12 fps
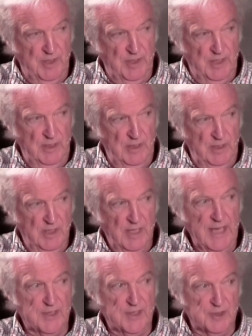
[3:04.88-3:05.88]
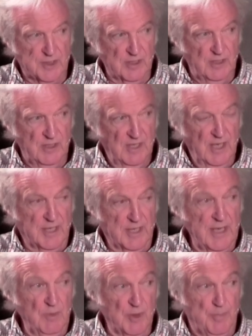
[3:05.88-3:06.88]
in Exeter,
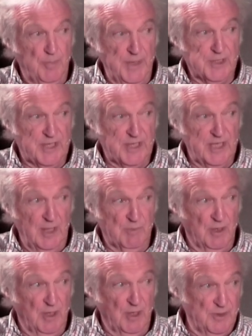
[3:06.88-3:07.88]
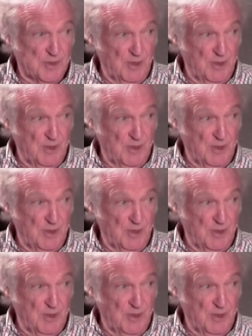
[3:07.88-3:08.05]
again with a big setting up grant.